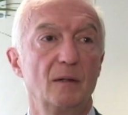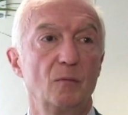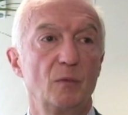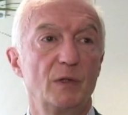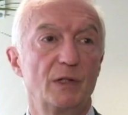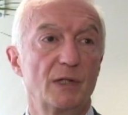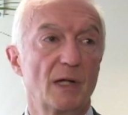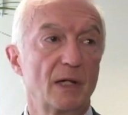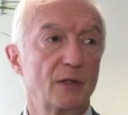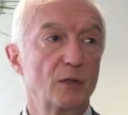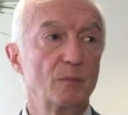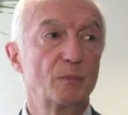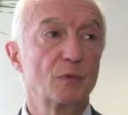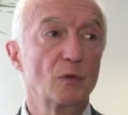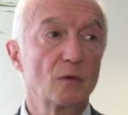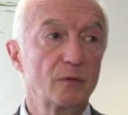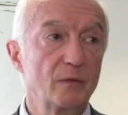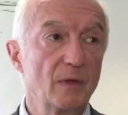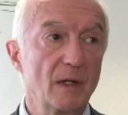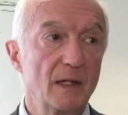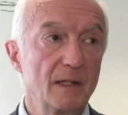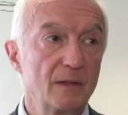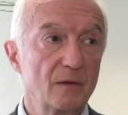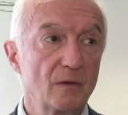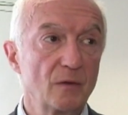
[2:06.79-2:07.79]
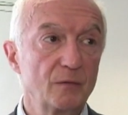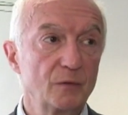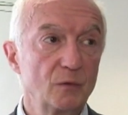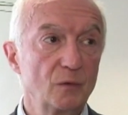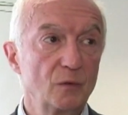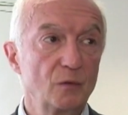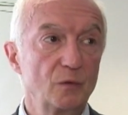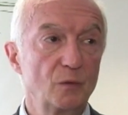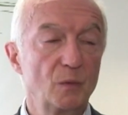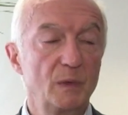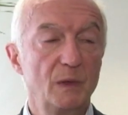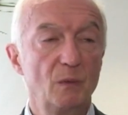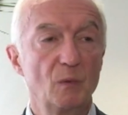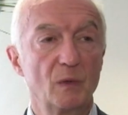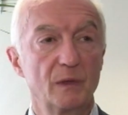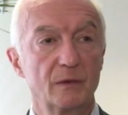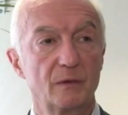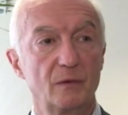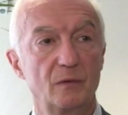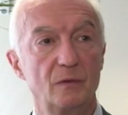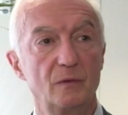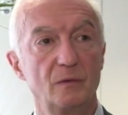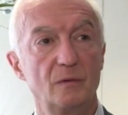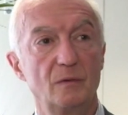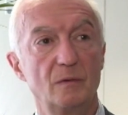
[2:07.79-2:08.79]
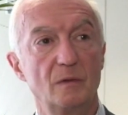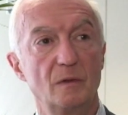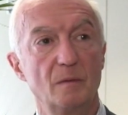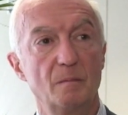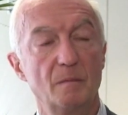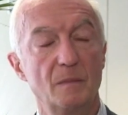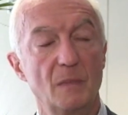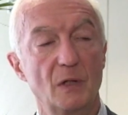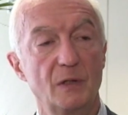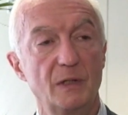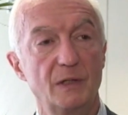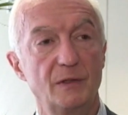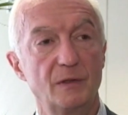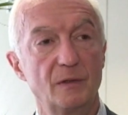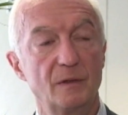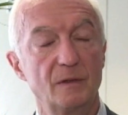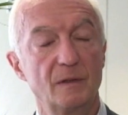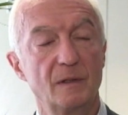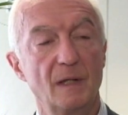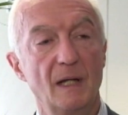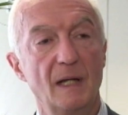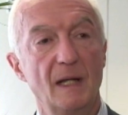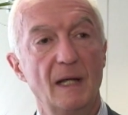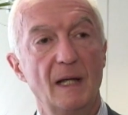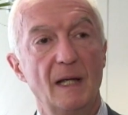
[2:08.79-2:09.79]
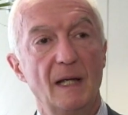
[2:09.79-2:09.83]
which are the profiles of those we want to monitor.